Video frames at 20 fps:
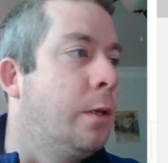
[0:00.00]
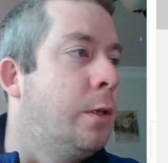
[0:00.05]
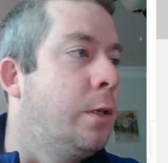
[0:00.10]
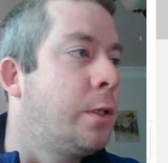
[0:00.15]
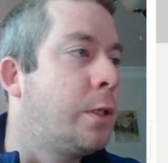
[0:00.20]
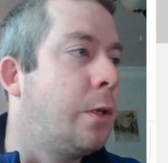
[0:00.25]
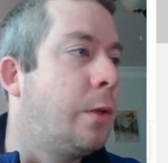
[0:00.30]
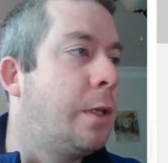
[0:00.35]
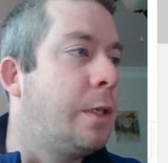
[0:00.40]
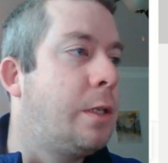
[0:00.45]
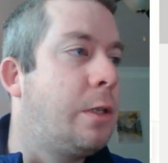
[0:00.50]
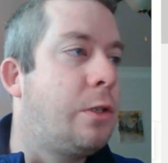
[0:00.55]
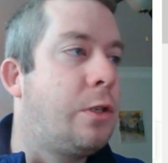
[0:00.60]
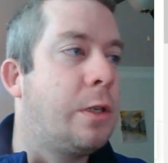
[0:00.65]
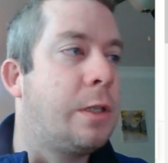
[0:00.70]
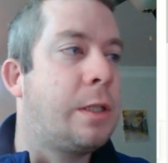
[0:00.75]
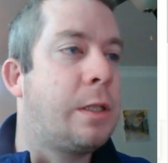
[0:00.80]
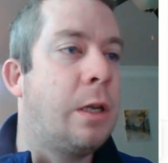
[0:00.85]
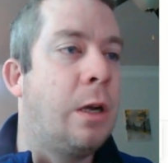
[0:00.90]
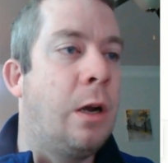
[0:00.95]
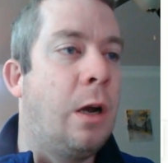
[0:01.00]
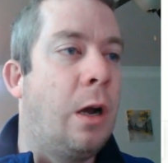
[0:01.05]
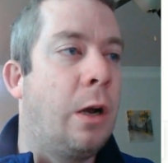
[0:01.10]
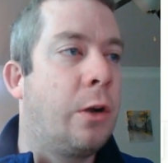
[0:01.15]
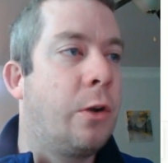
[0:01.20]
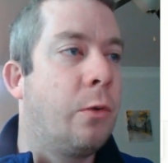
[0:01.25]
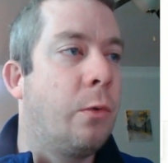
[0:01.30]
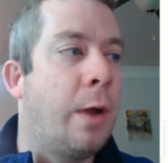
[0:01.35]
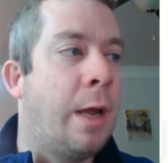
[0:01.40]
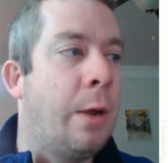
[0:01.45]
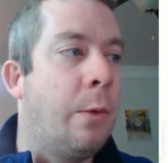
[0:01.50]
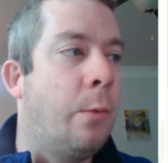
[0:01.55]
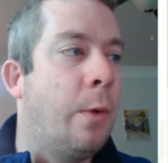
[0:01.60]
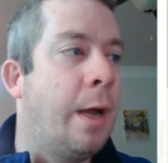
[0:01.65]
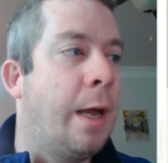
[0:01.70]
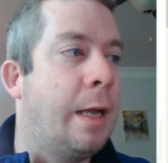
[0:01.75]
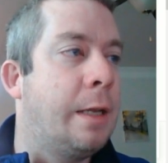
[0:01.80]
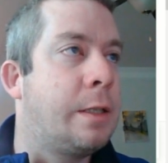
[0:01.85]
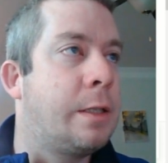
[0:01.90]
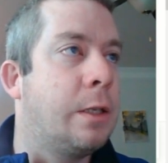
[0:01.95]
So this is just a great
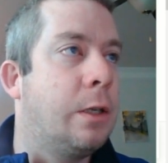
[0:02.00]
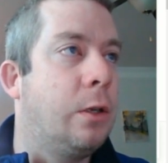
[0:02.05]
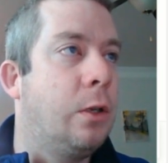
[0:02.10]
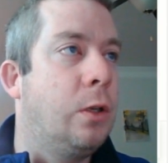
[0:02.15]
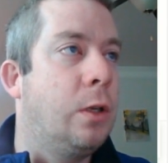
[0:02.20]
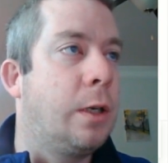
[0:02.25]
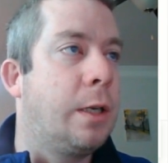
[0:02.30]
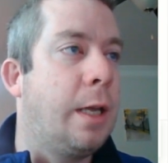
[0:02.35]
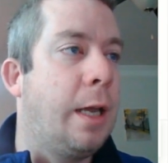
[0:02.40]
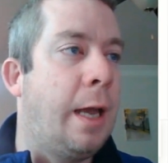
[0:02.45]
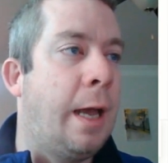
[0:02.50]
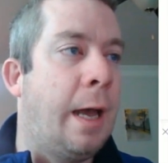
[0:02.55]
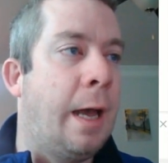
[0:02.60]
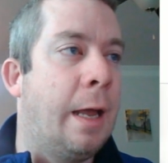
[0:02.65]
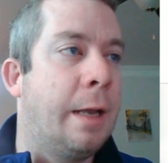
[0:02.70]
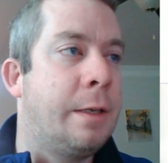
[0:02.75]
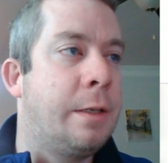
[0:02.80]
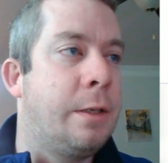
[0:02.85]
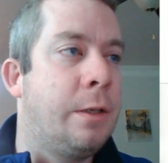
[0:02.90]
way to look at